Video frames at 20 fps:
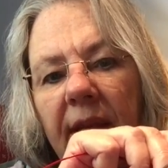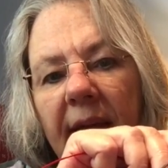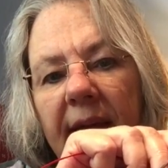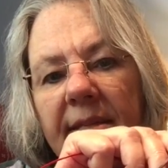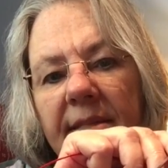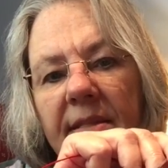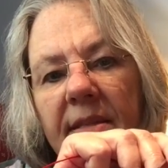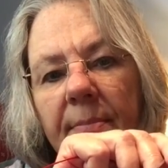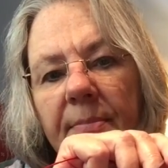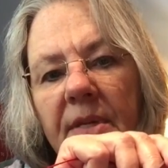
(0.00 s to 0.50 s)

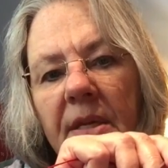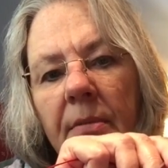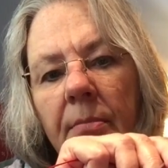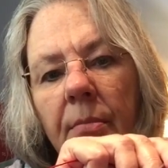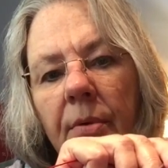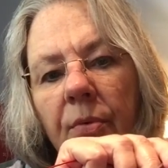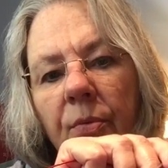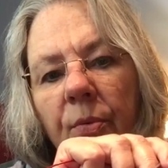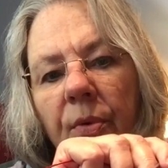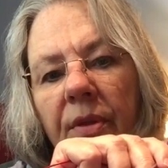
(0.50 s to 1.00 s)
last
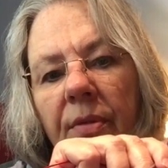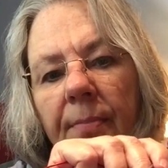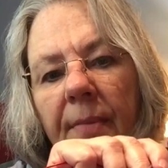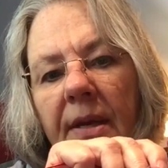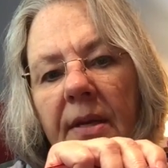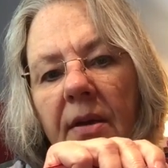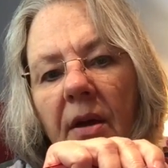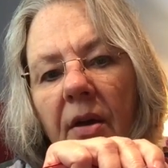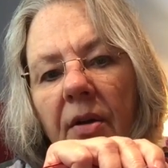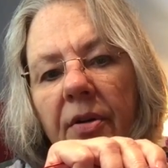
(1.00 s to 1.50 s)
September with
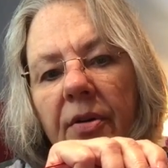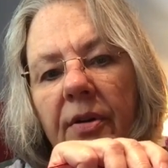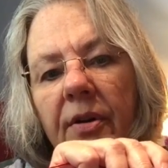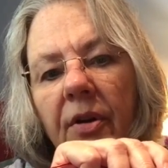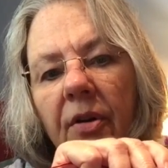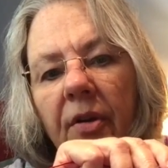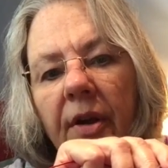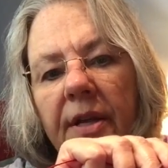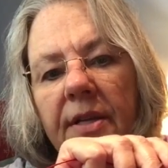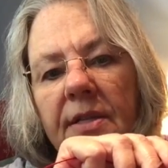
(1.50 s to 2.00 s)
my daughter
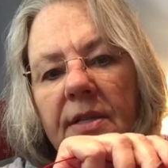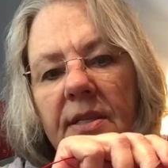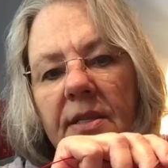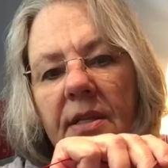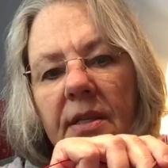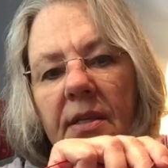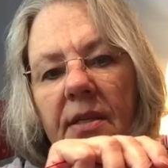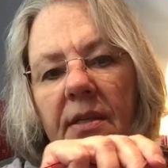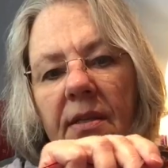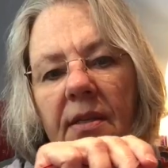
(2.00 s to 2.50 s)
and
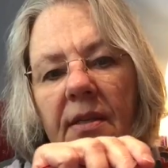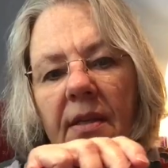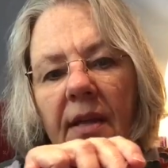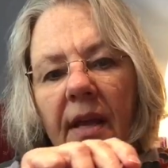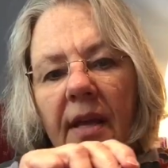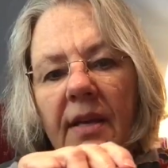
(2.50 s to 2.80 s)
grandson.